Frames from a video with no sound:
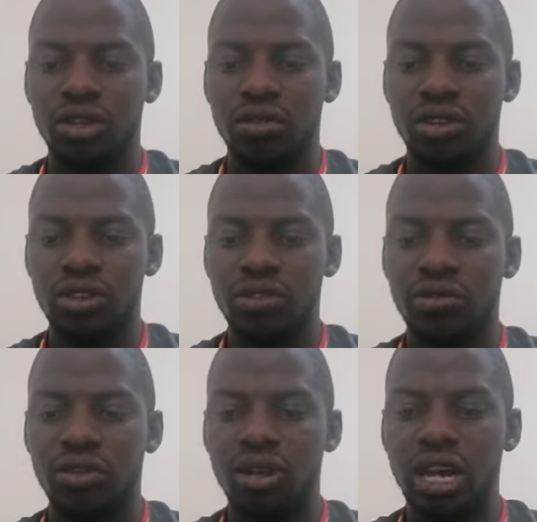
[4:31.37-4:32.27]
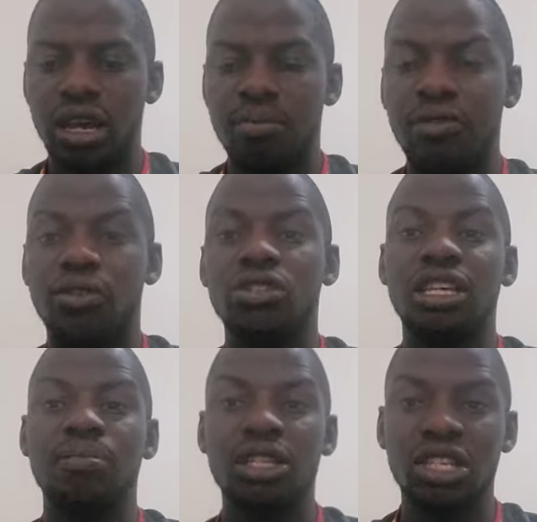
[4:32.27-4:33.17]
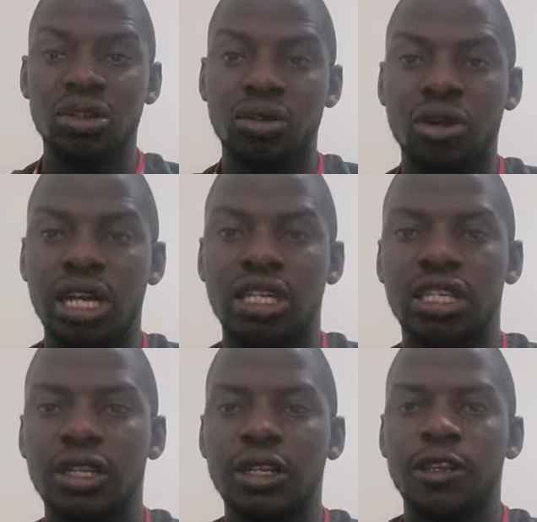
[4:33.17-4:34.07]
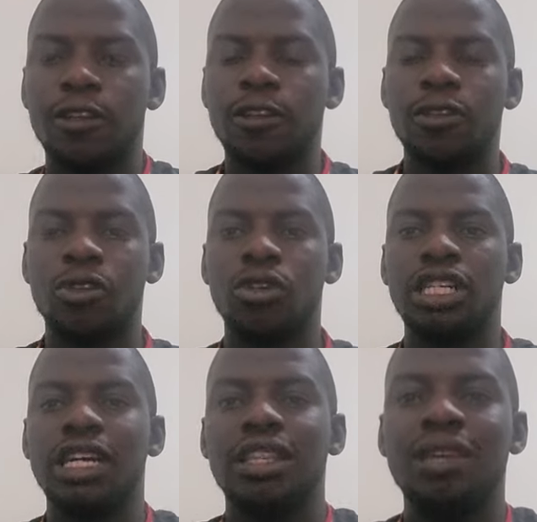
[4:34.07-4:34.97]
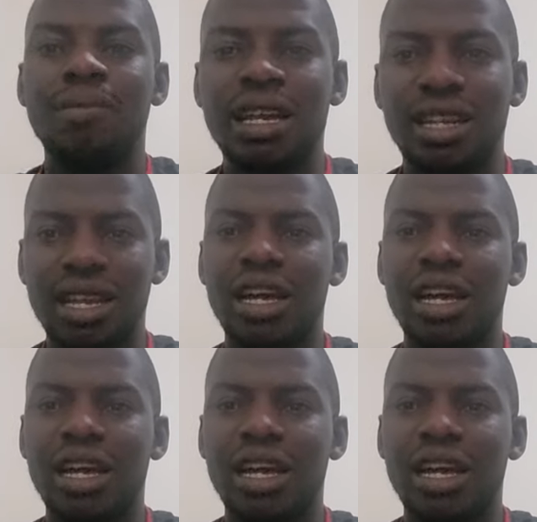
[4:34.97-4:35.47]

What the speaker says: First of all, before submitting your grant, you contact them and